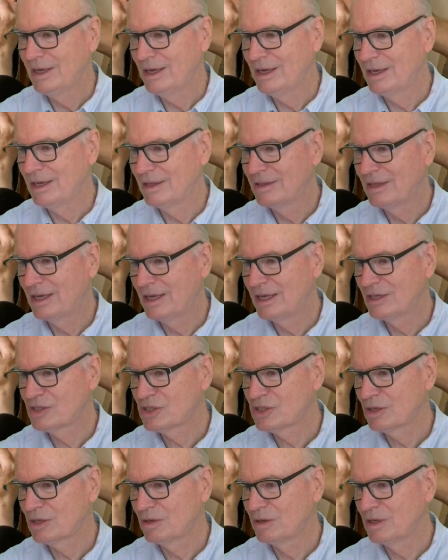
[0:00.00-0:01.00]
And that's
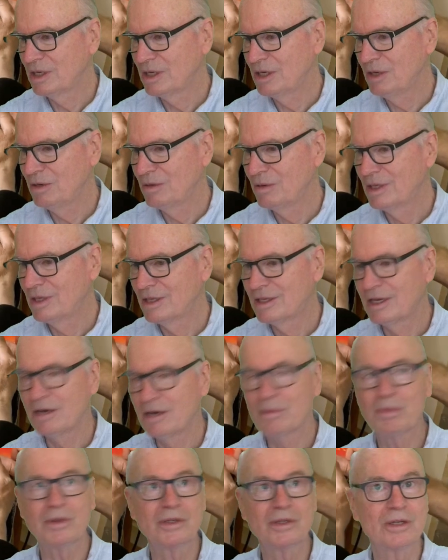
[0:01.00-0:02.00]
showing you the
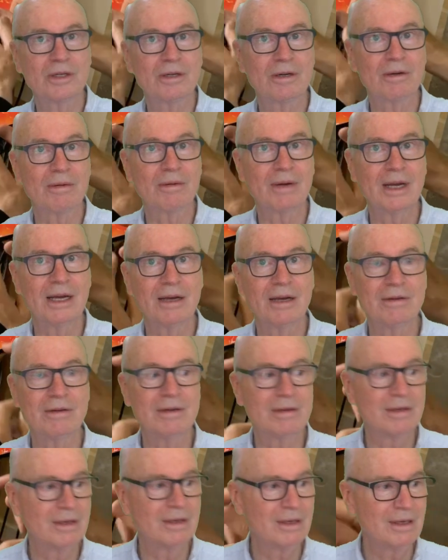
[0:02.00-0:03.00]
temperature
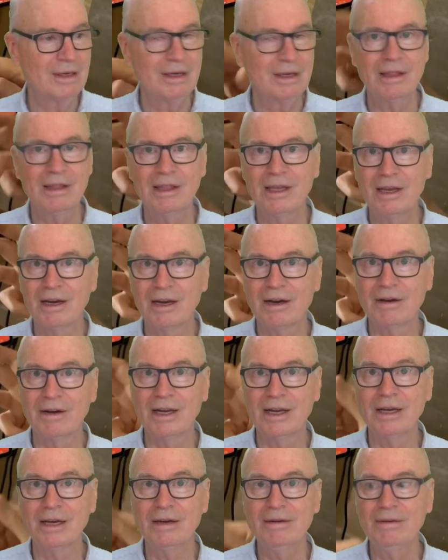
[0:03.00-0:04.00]
around the
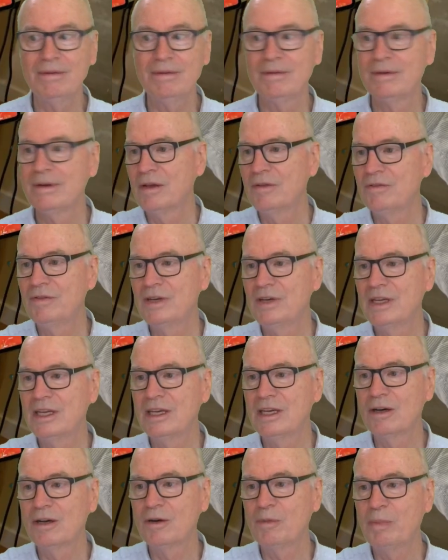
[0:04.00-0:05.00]
area.
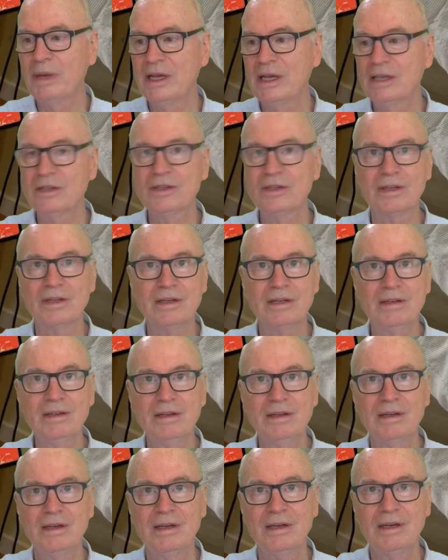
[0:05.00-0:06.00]
Video
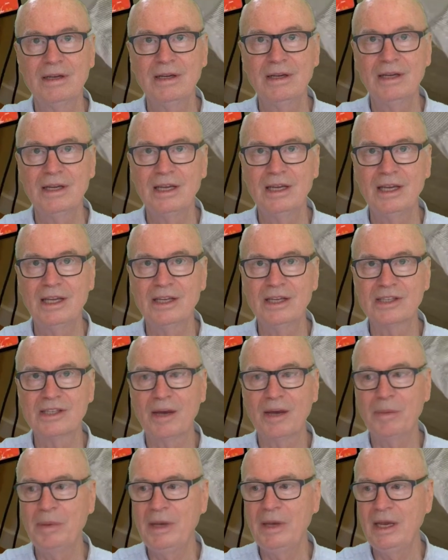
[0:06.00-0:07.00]
pencil is
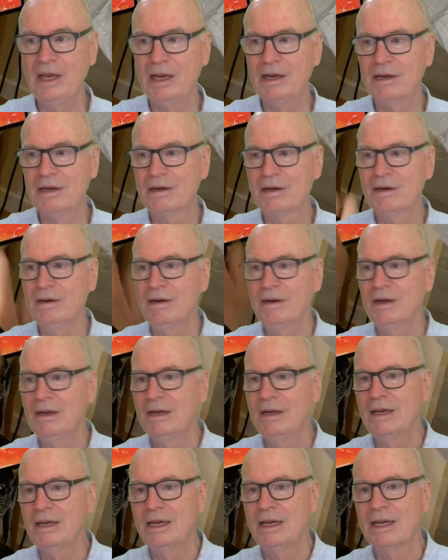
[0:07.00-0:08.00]
up here
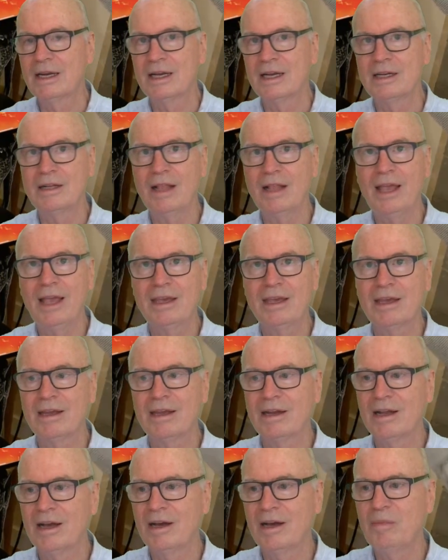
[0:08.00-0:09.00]
and I'd like
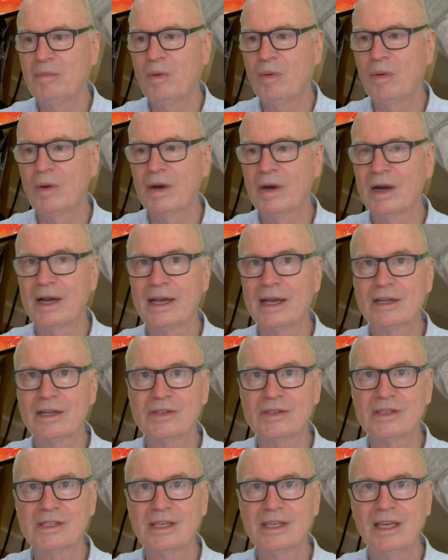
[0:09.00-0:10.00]
it up where I
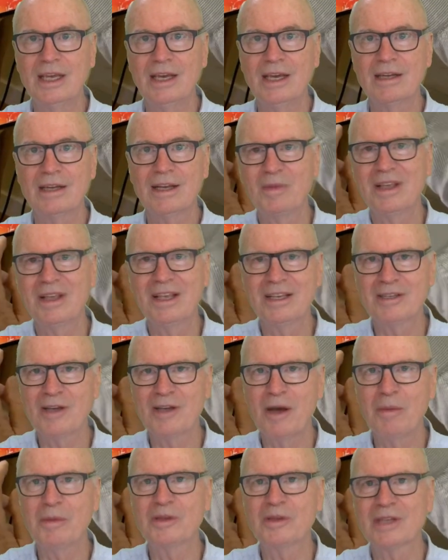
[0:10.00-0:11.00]
can see it. It's
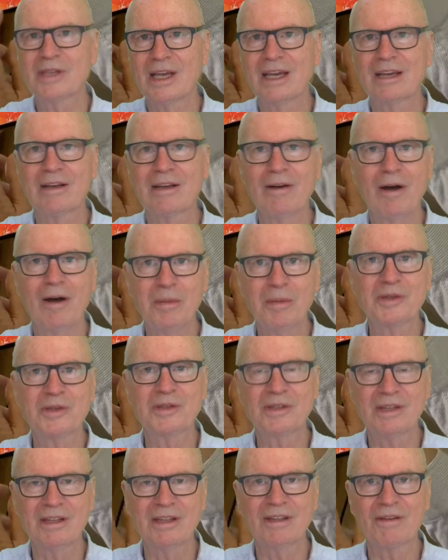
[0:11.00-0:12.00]
almost like
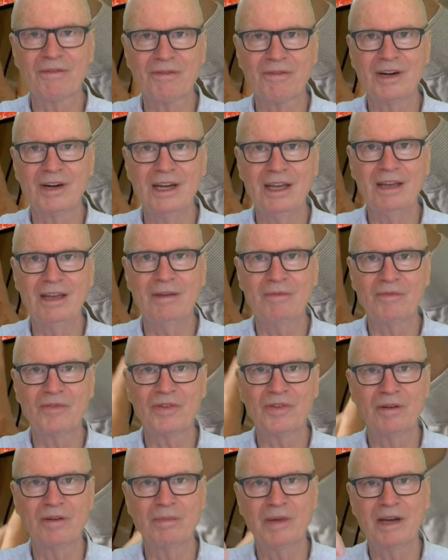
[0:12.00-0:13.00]
almost in the frame
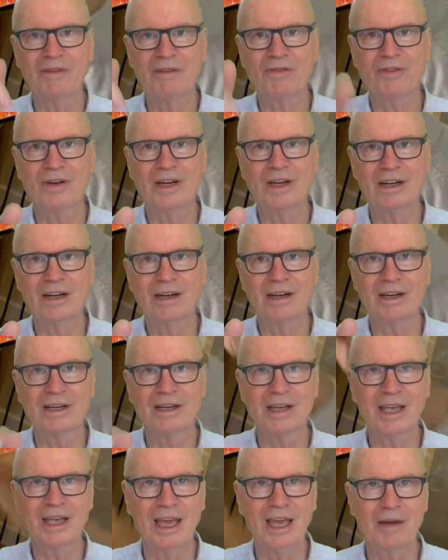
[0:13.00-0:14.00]
from my front
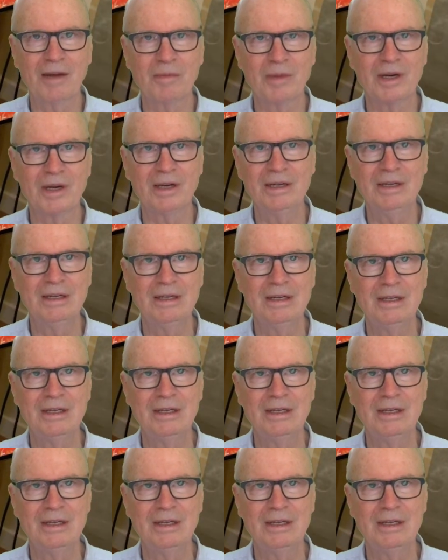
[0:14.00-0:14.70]
on camera.